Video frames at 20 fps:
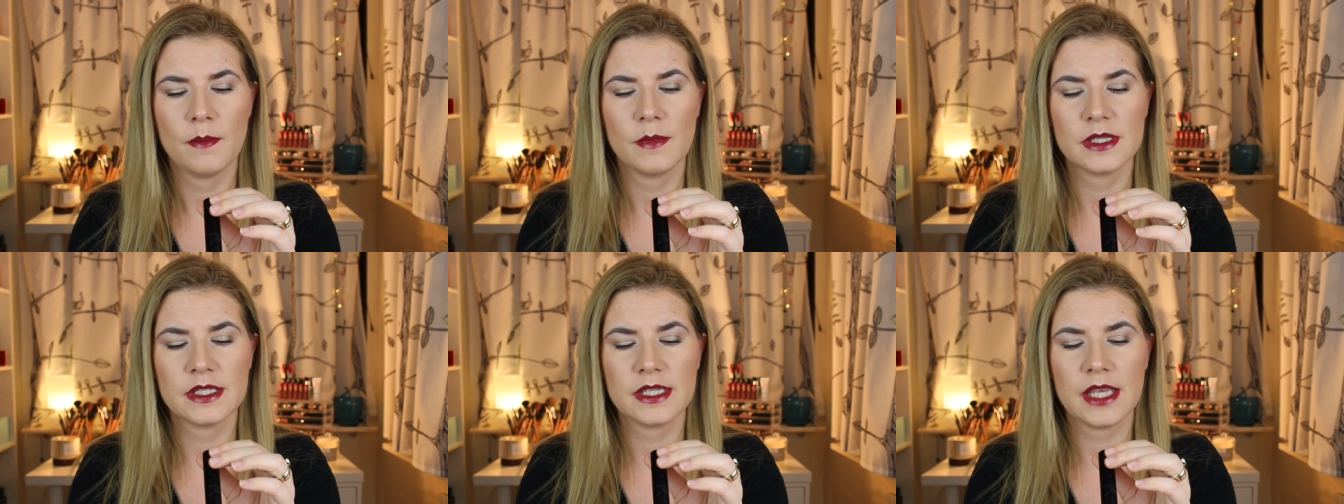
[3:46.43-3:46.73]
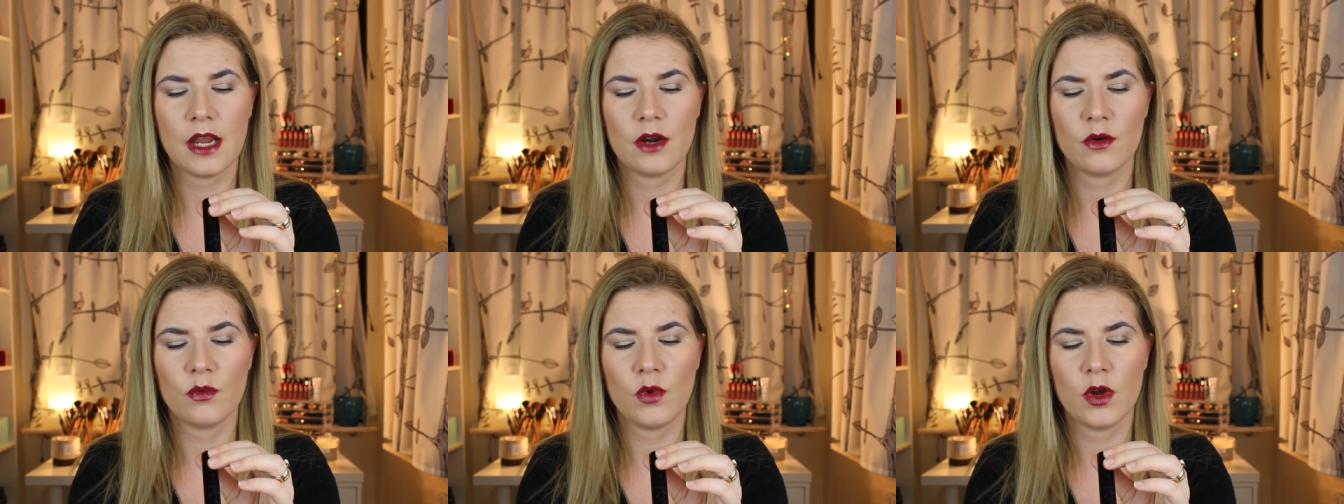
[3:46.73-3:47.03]

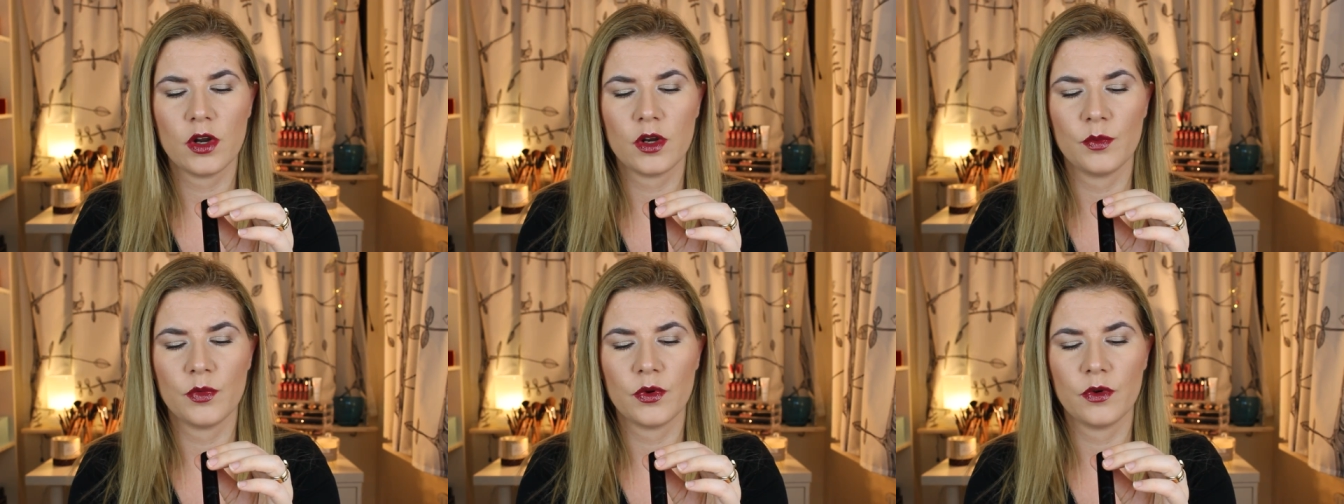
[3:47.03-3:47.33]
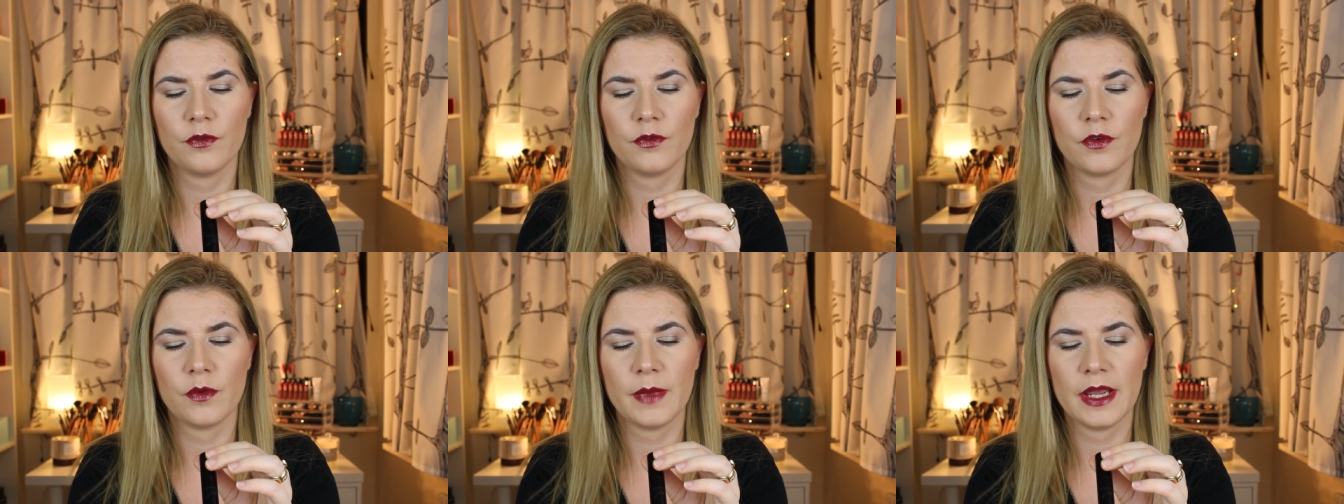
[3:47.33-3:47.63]
Mascara
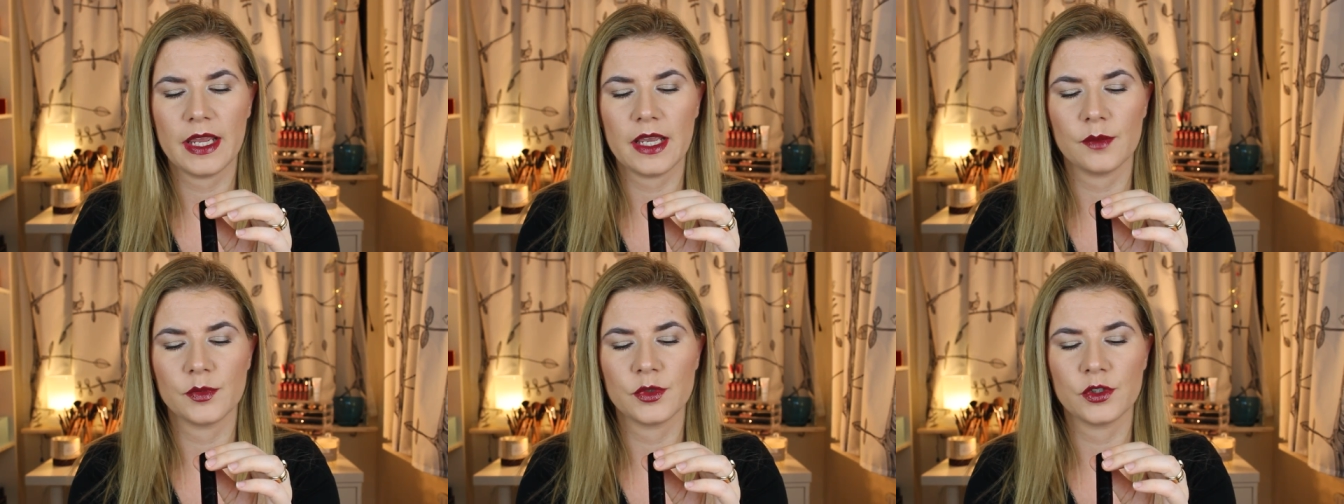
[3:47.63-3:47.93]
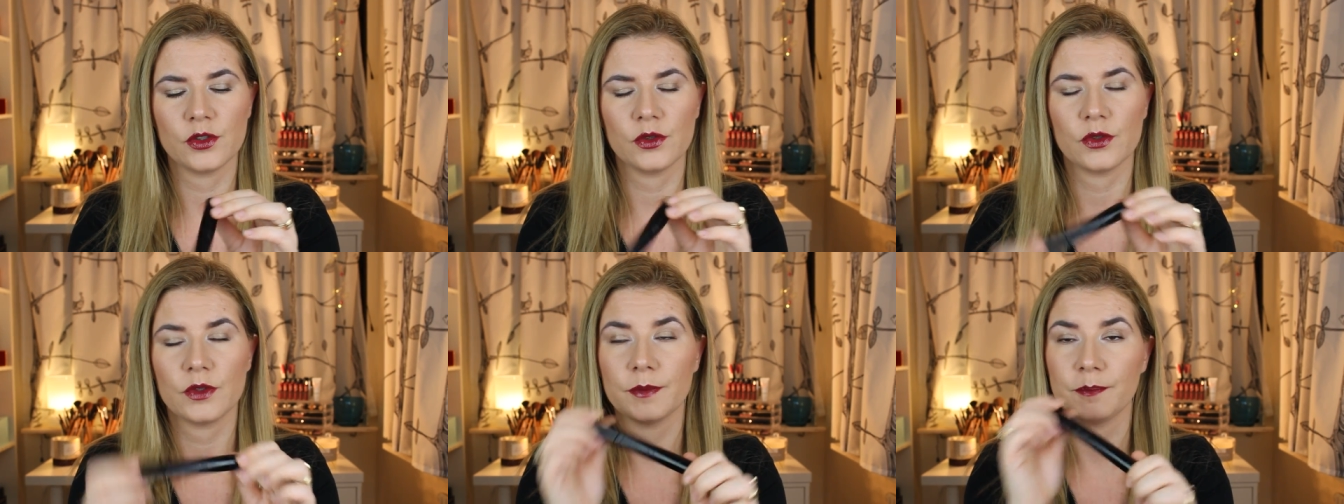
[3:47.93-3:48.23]
Waterproof from Makeup
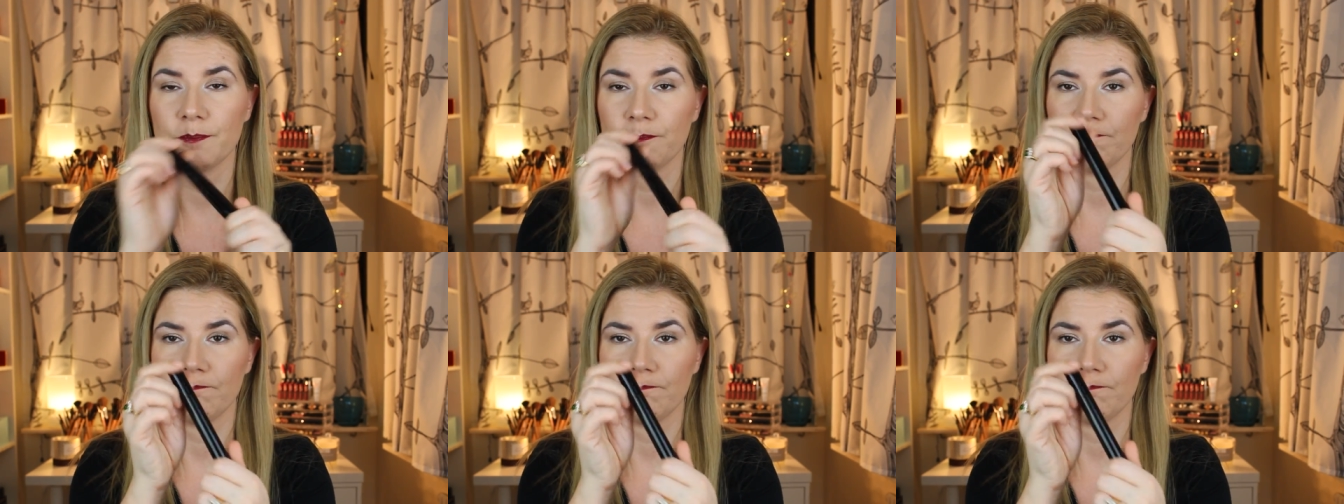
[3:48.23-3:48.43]
Store.